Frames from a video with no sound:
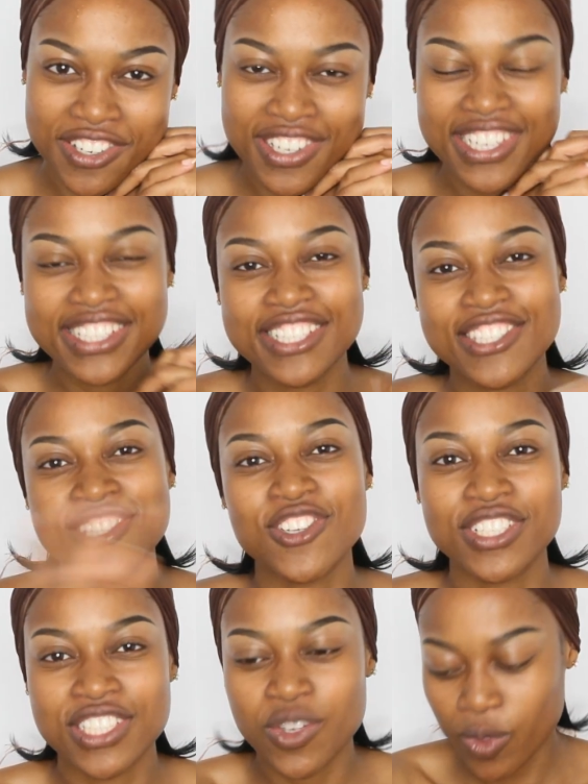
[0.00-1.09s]
Let's get
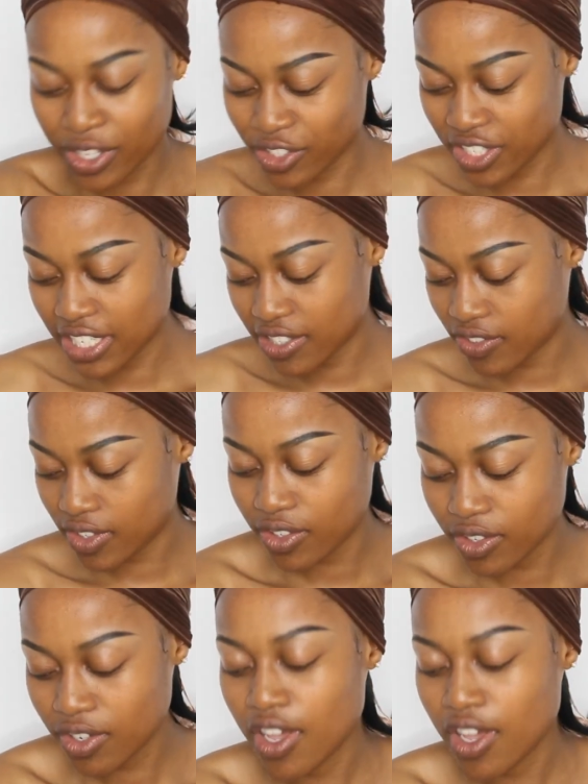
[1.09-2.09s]
started with today's video.